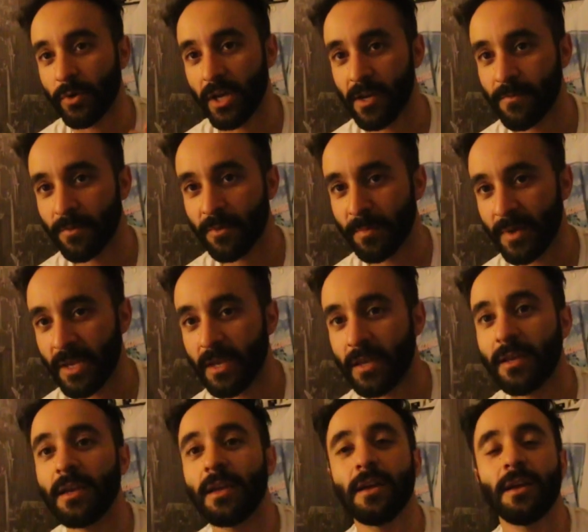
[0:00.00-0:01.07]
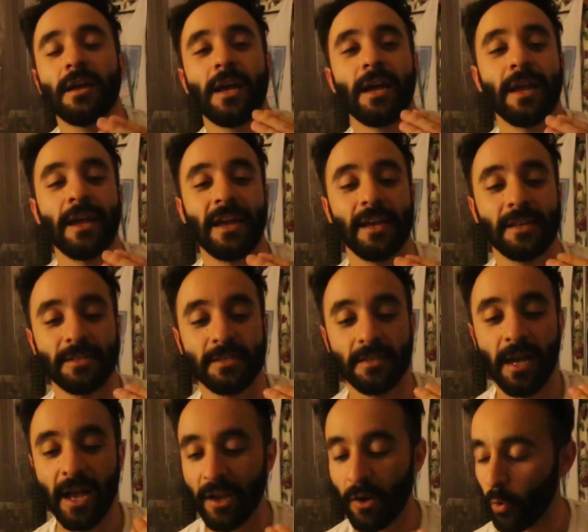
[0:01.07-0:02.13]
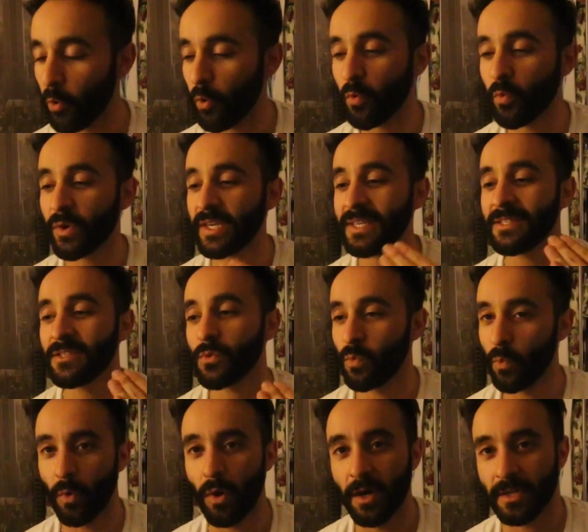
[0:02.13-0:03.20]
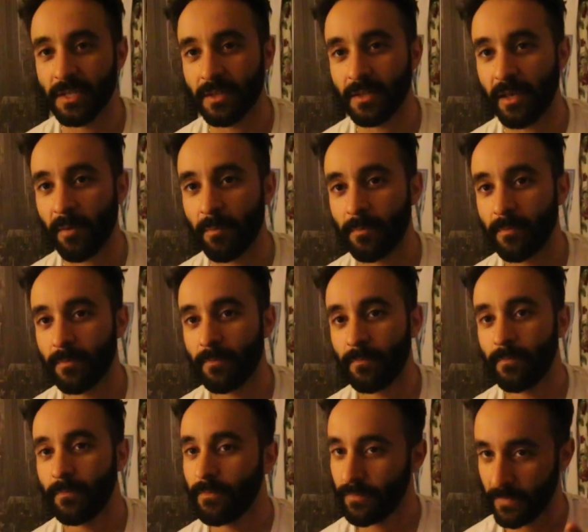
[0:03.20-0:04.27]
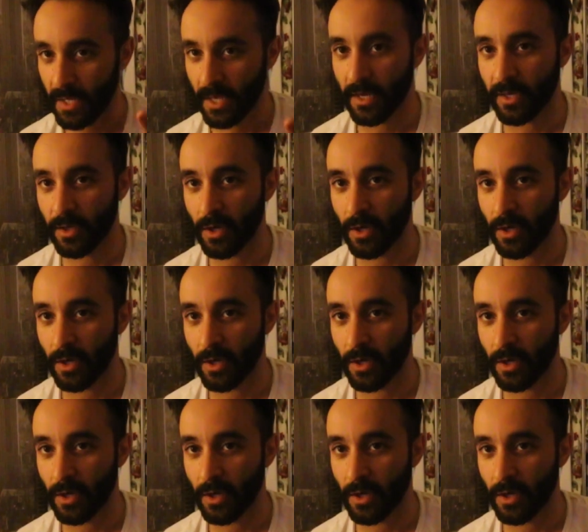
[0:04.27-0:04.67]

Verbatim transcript: were ever made, and I always wanted them, and I